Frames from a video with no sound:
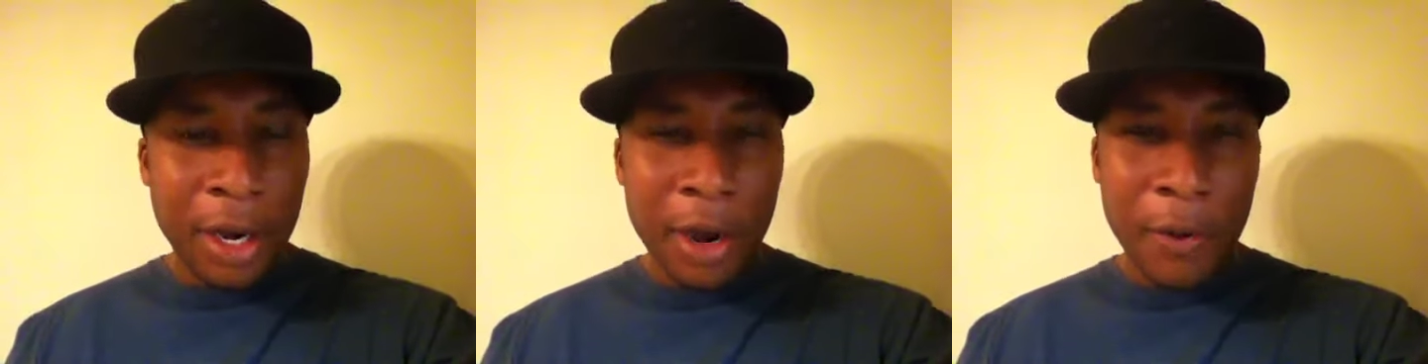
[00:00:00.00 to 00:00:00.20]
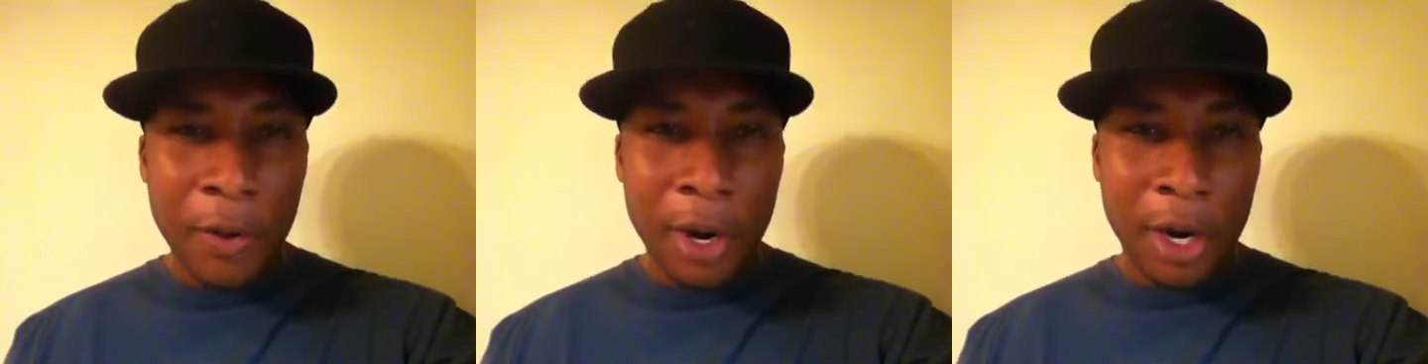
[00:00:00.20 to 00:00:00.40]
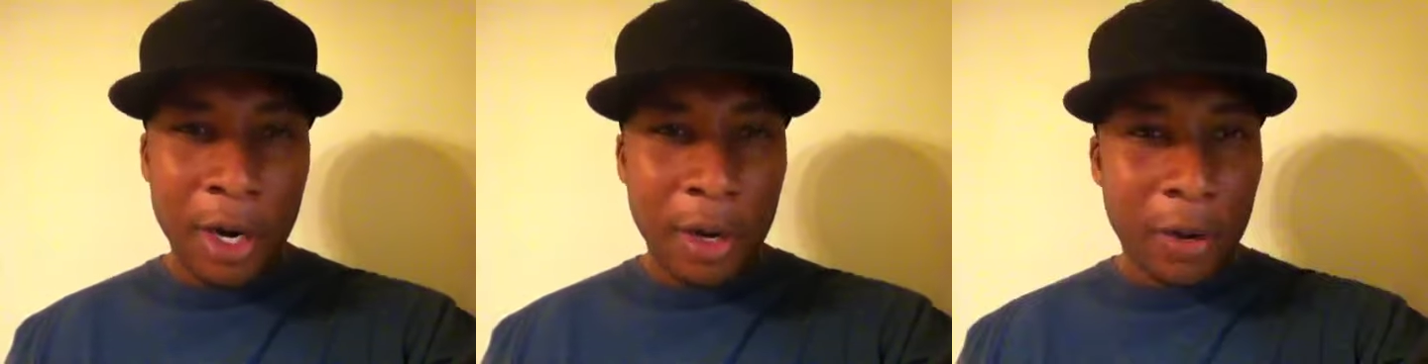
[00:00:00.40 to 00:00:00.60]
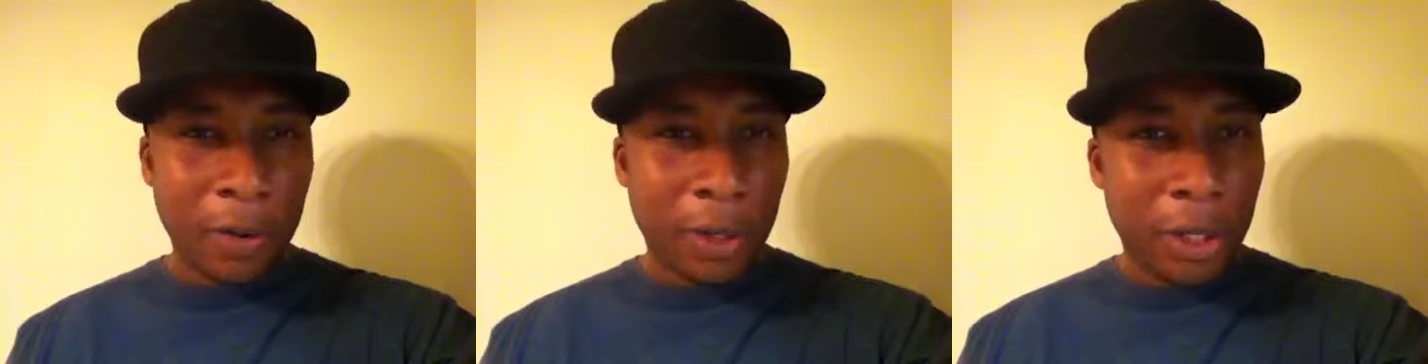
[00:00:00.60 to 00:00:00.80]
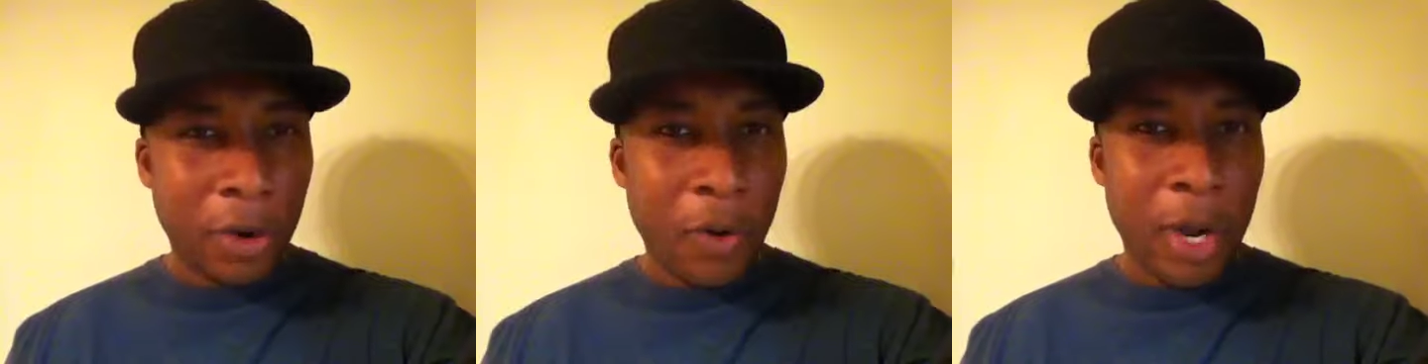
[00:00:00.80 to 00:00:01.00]
You know, one of the
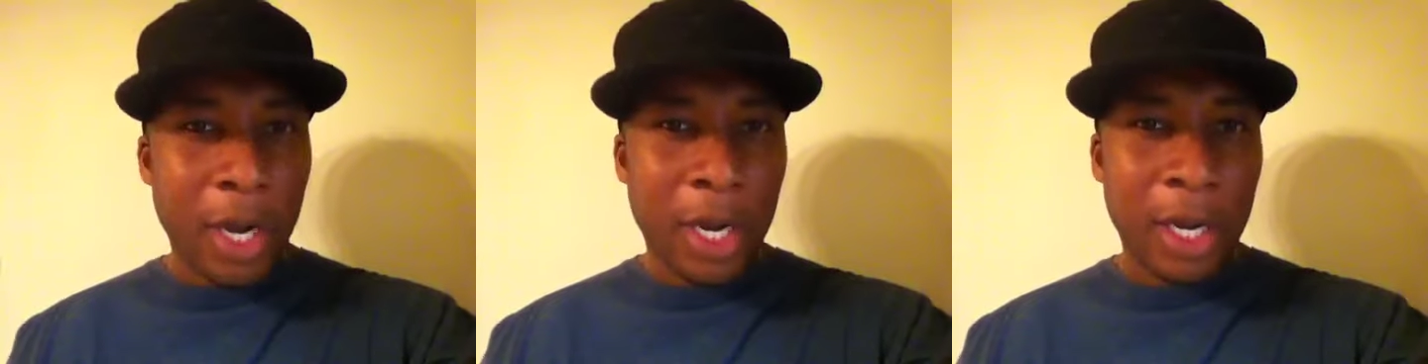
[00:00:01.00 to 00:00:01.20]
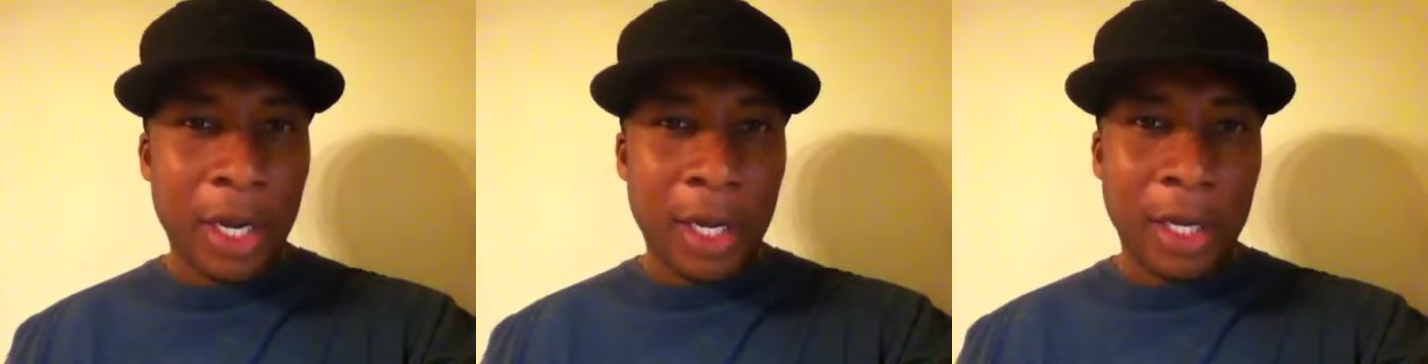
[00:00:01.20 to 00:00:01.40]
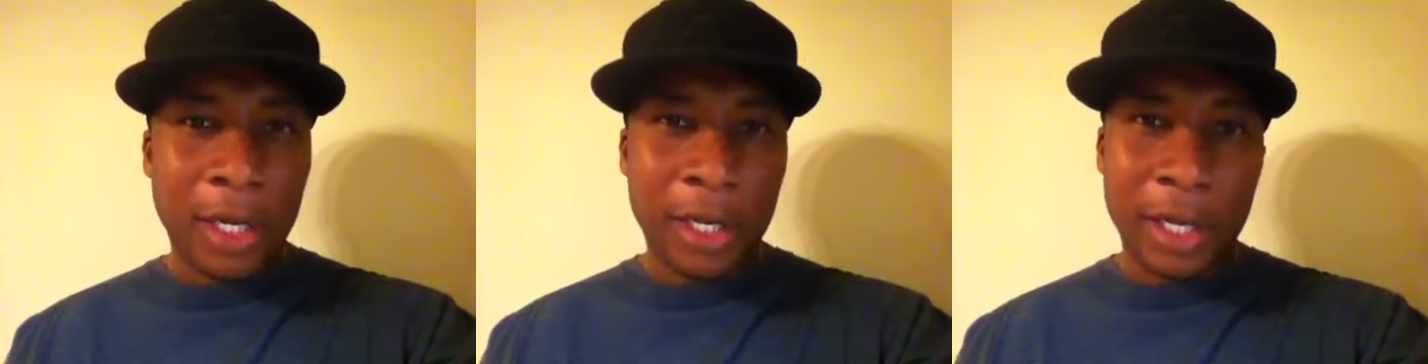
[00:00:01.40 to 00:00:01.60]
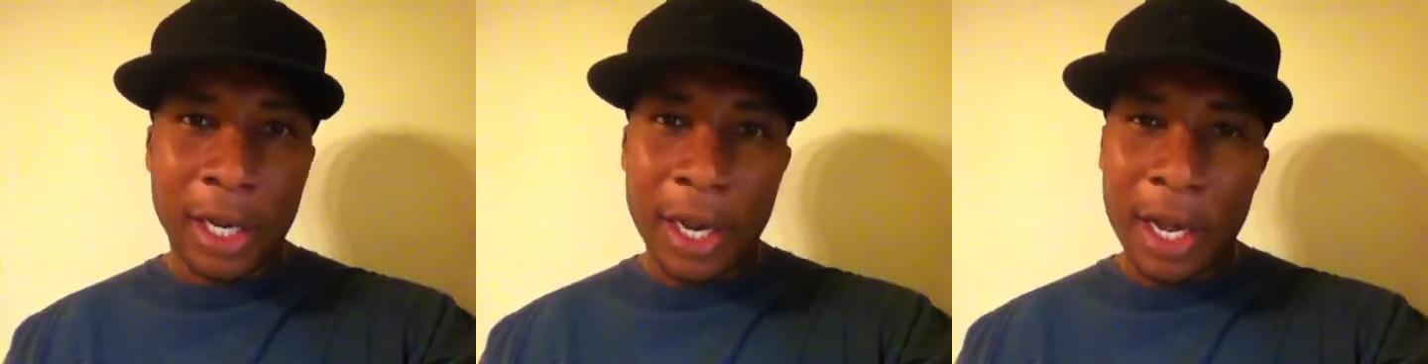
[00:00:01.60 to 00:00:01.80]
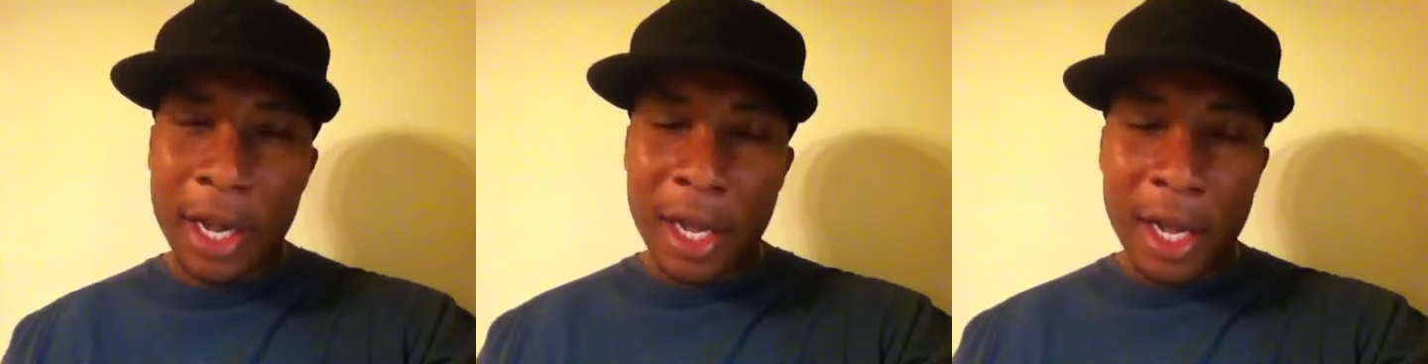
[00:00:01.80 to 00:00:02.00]
little toy guns, the